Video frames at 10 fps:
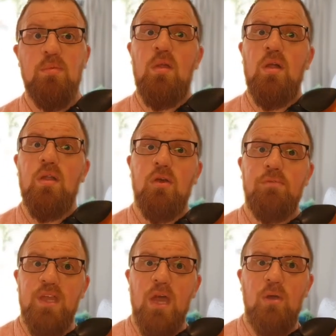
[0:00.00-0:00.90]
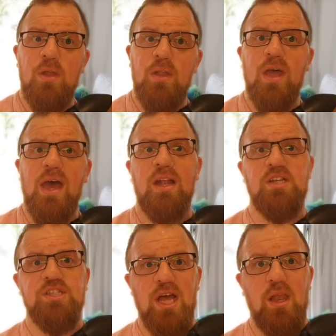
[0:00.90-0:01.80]
So violas and
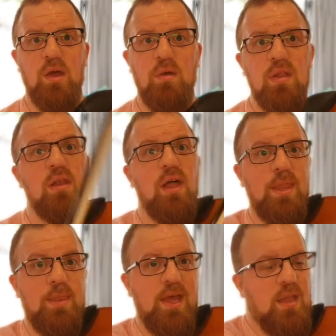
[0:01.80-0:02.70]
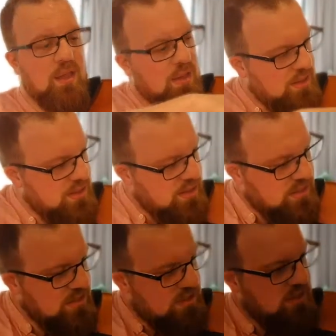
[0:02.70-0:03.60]
cellos like this.
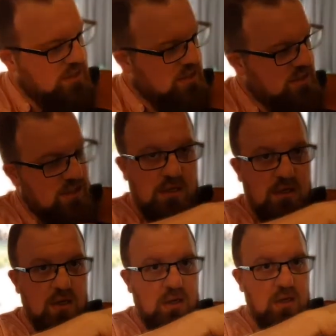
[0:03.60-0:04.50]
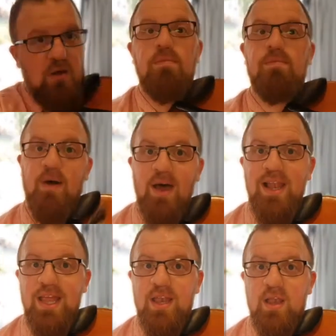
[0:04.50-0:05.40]

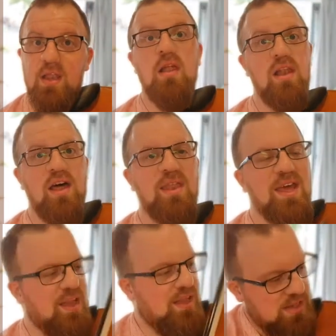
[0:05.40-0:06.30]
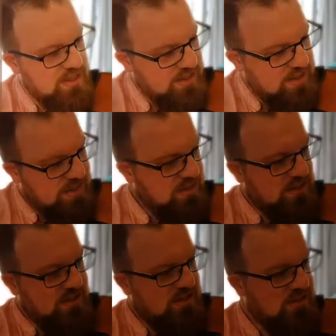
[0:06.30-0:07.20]
Violins like this.
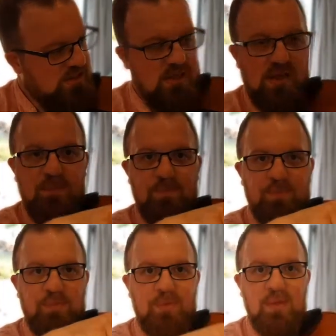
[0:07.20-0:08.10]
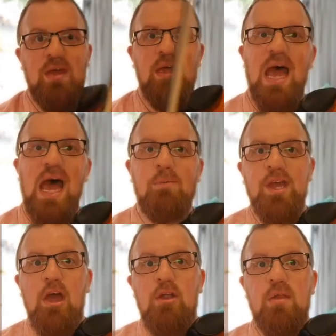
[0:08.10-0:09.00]
And we're
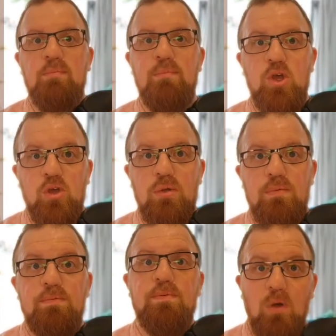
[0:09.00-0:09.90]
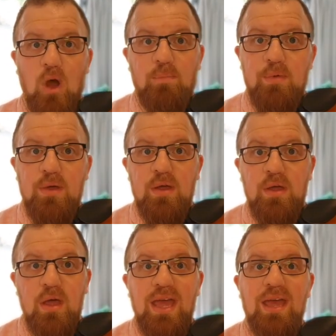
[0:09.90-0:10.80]
going to move from,
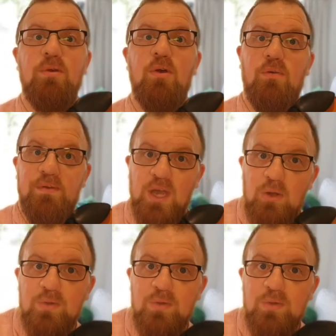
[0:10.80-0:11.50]
if you're viola and